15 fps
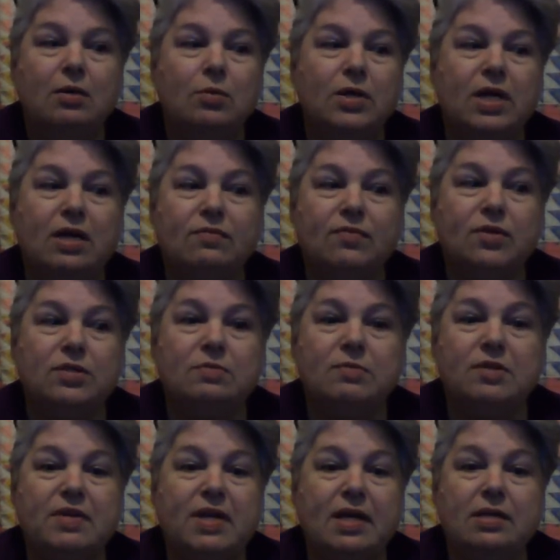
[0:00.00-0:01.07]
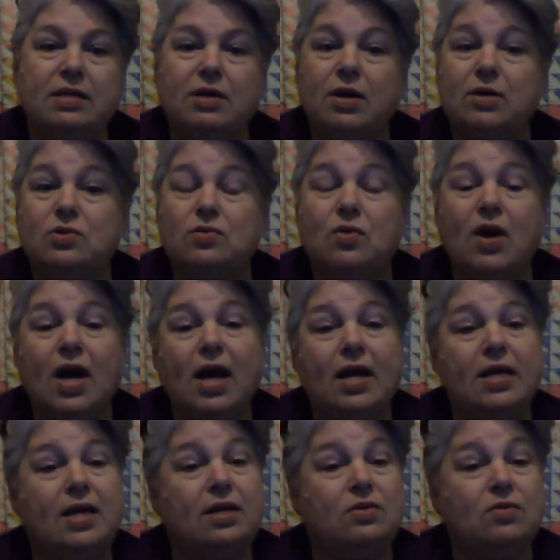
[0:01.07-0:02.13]
When I first down here, I
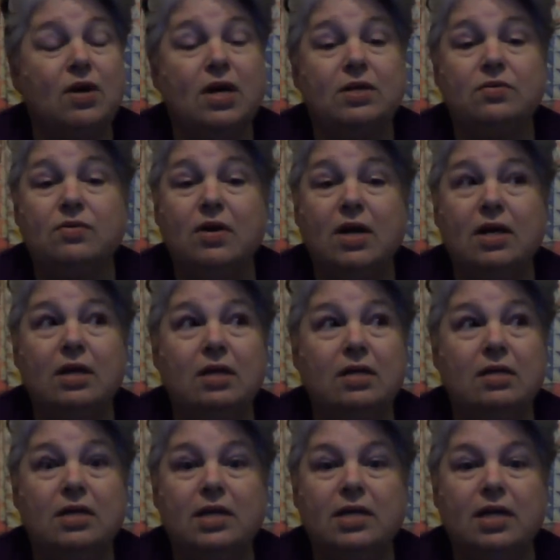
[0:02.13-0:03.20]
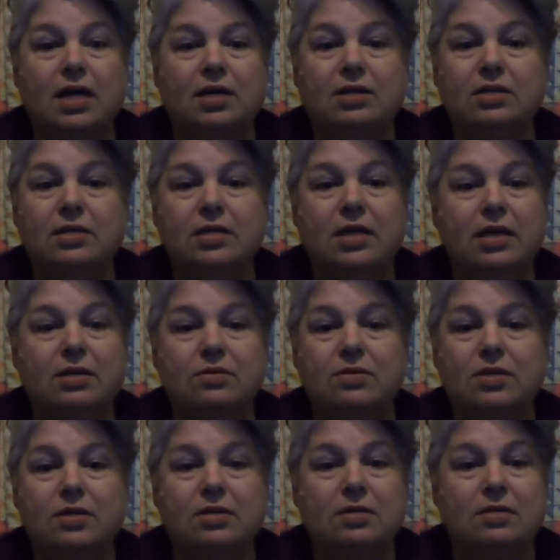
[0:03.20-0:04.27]
tried and tried and tried, and I couldn't get her
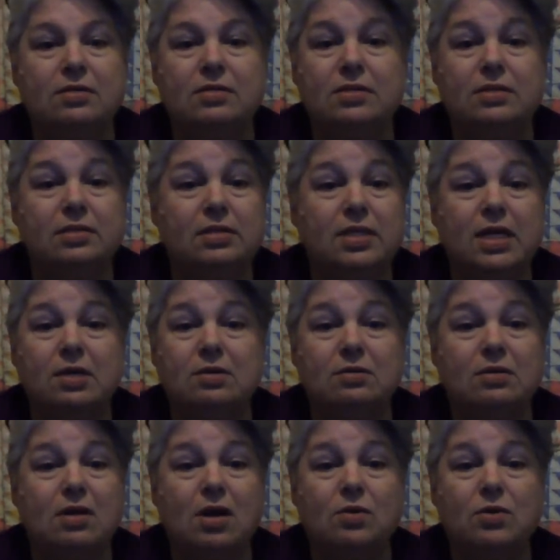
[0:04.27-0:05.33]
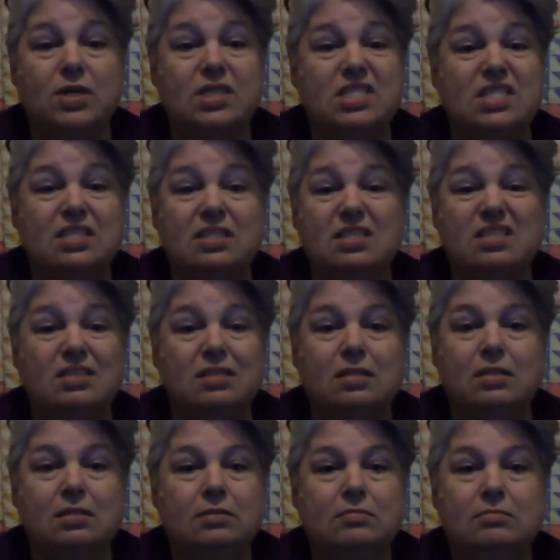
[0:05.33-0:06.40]
to go consistently.